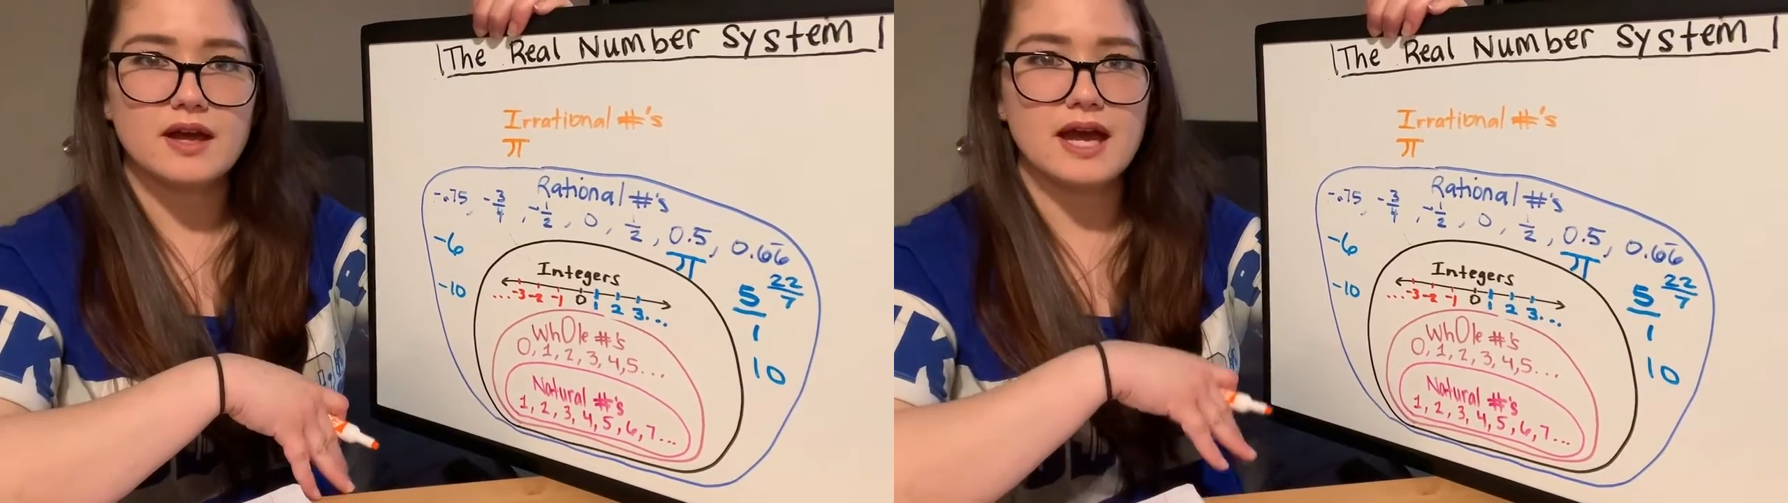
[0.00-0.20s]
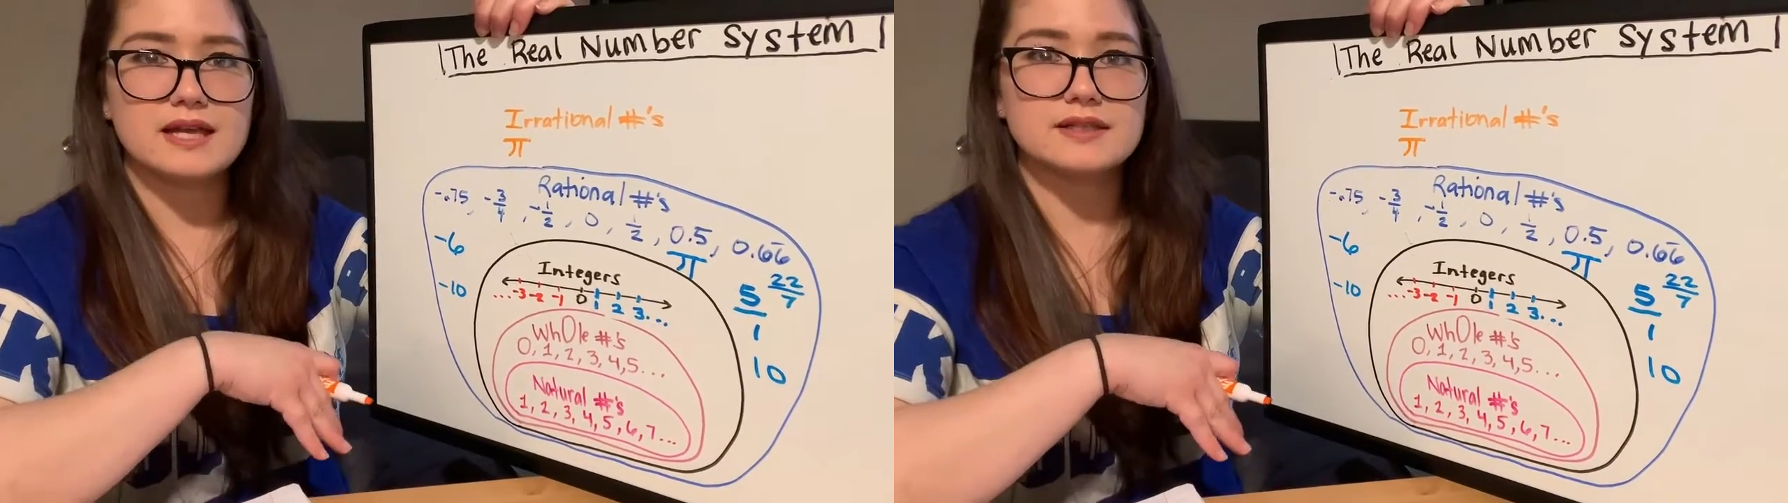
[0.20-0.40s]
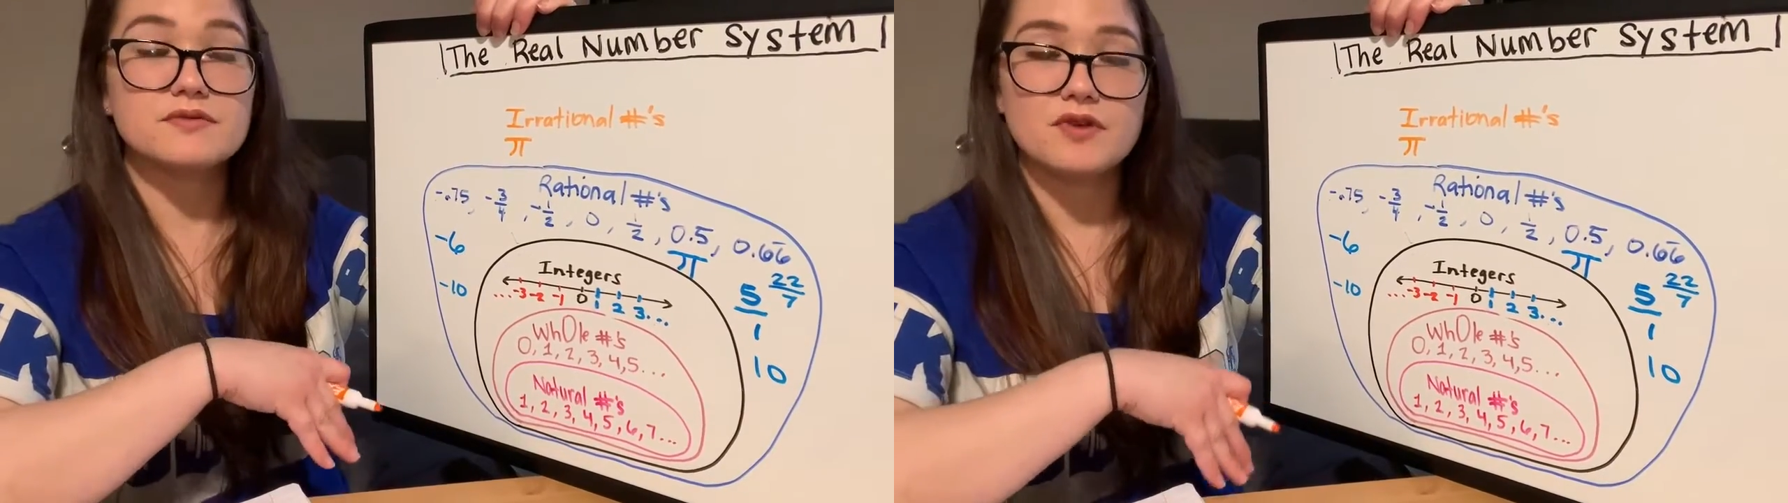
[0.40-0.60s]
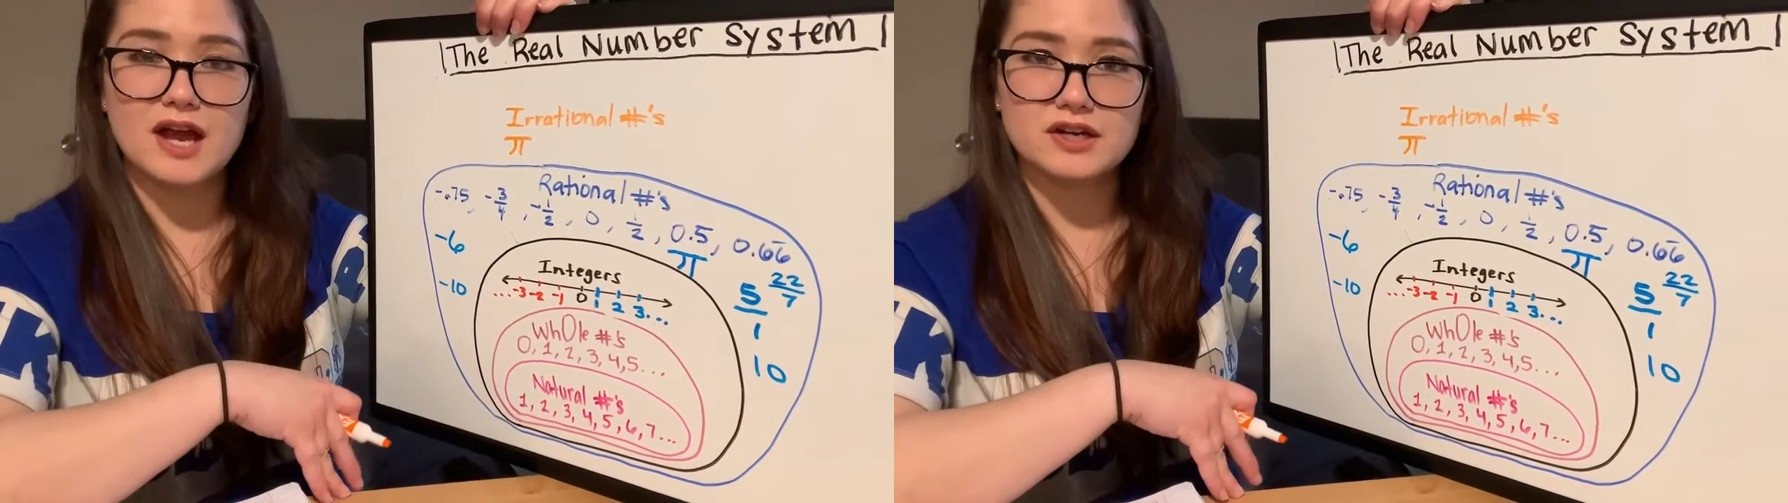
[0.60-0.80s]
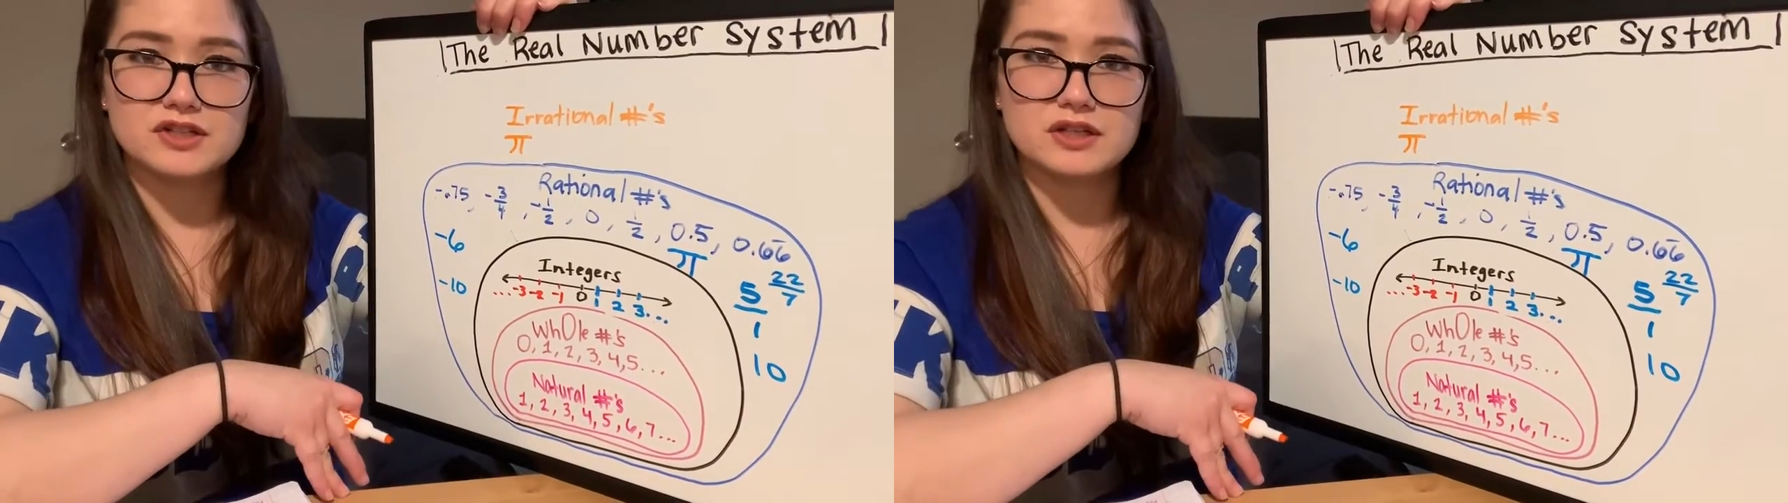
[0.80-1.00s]
as a
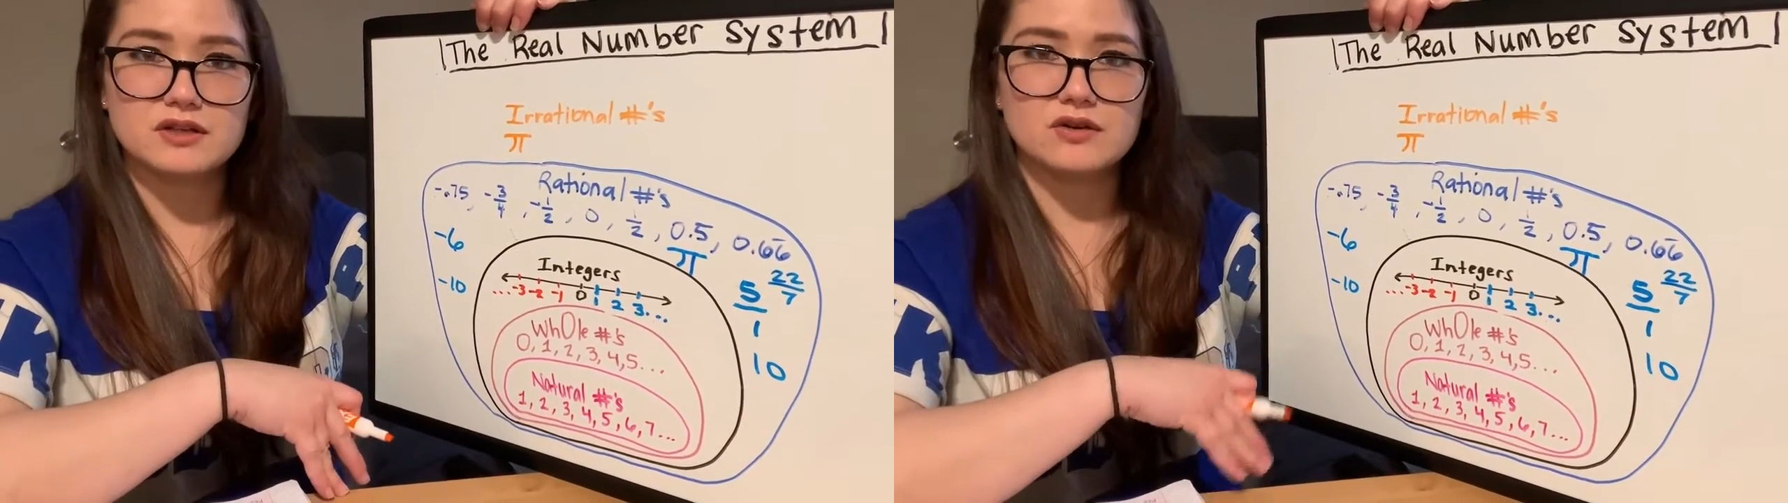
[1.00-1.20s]
fraction